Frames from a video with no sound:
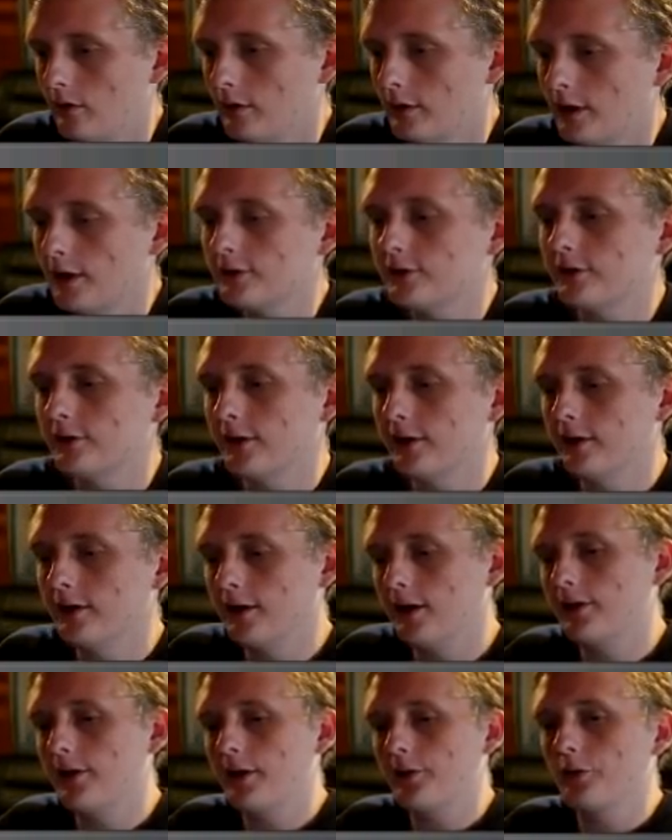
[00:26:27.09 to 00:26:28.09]
Yes, it landed
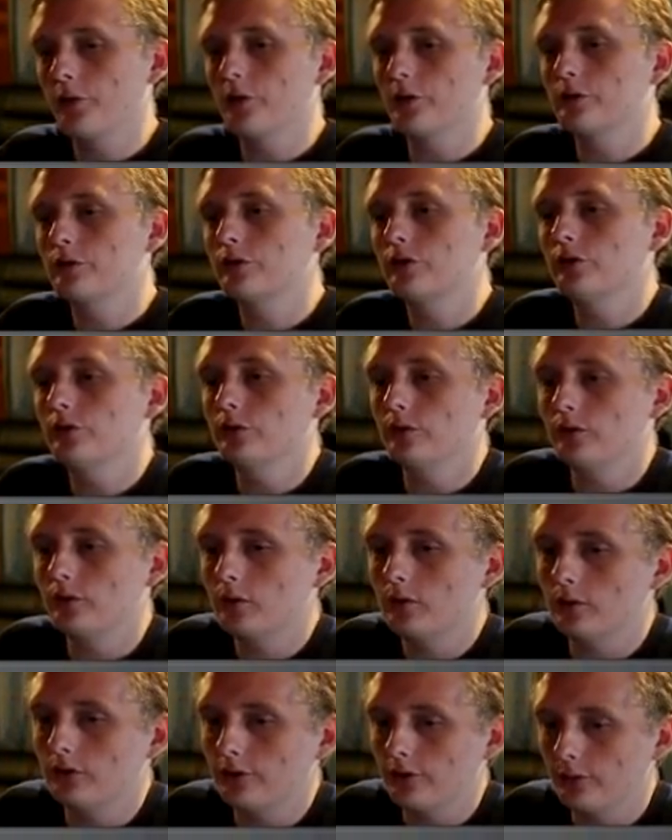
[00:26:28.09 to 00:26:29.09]
on that row too.
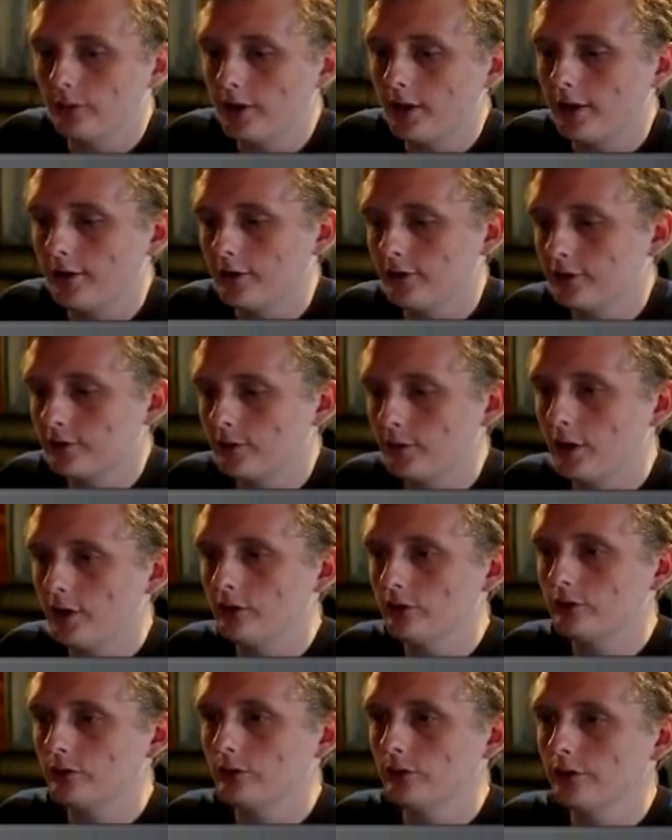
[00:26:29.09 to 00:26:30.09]
Cool, so we got a nice
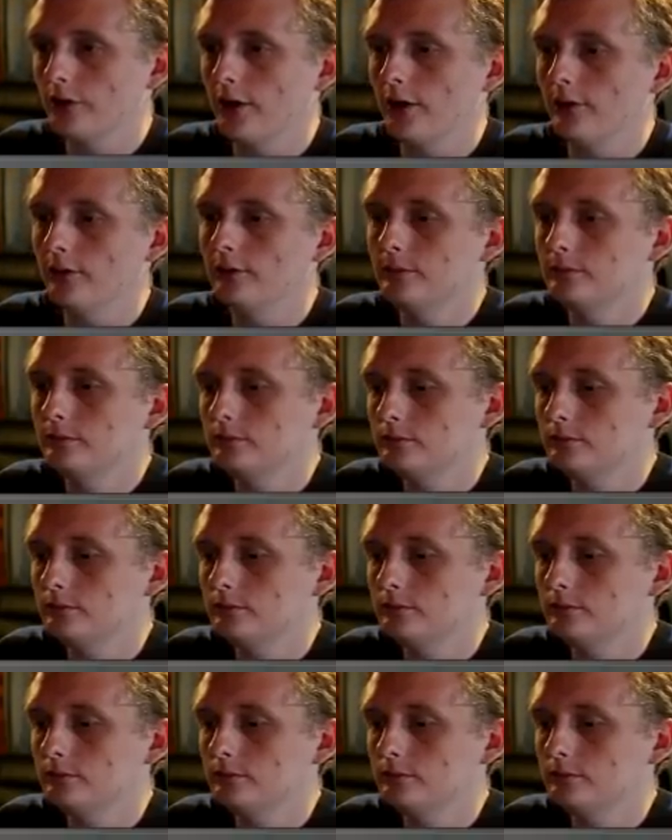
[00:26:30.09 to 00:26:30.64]
commander's horn now.